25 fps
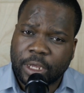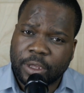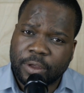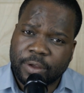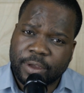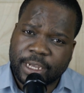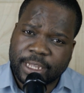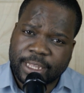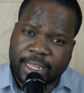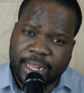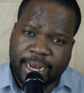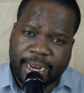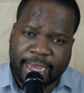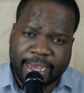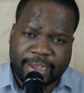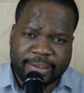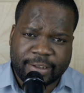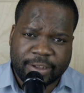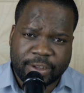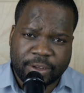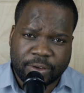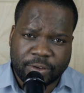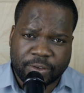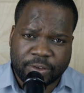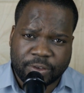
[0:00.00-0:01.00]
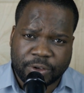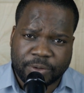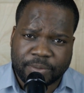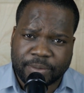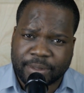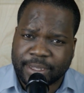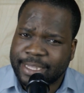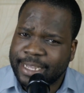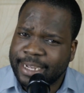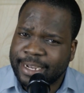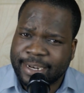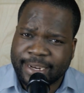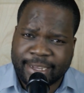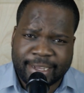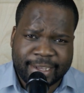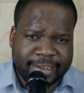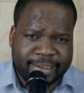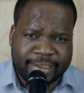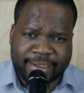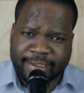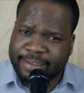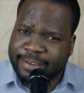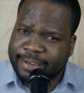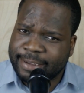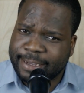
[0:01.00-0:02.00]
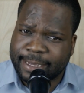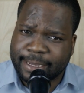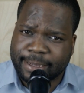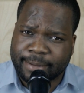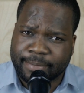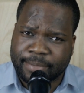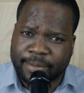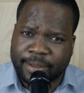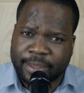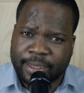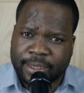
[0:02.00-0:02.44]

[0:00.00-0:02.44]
you get the license to use something. Technically it's the same.